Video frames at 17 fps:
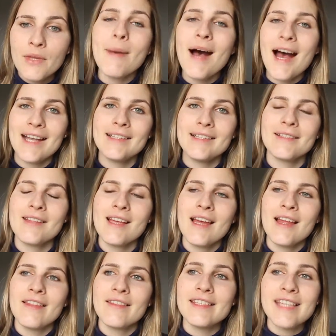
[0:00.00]
But
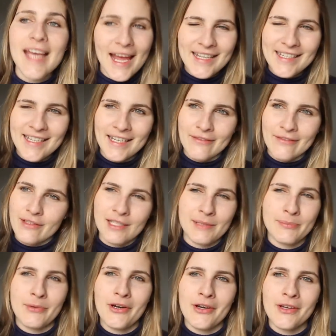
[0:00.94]
the ending of
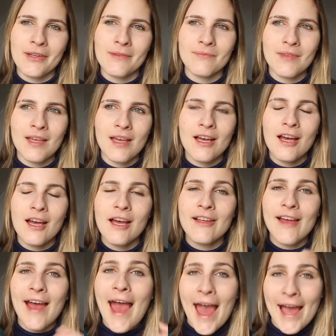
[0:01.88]
this book
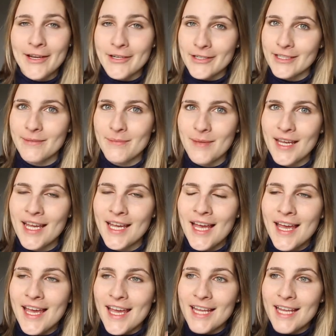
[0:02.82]
angered me.